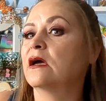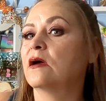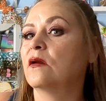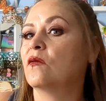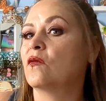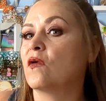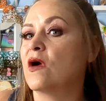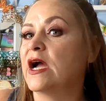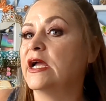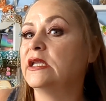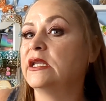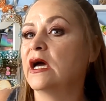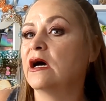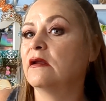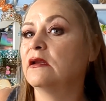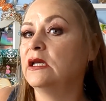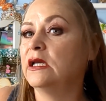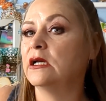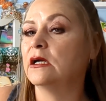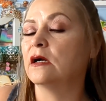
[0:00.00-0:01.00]
and right
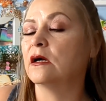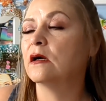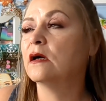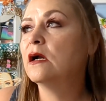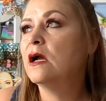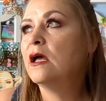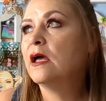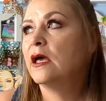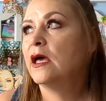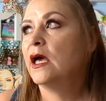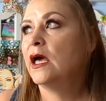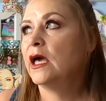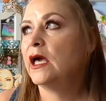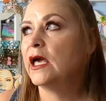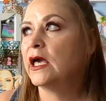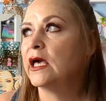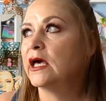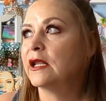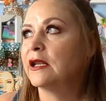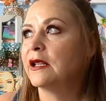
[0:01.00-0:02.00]
down here.
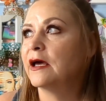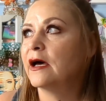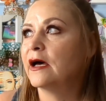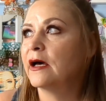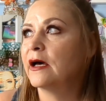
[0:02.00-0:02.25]
And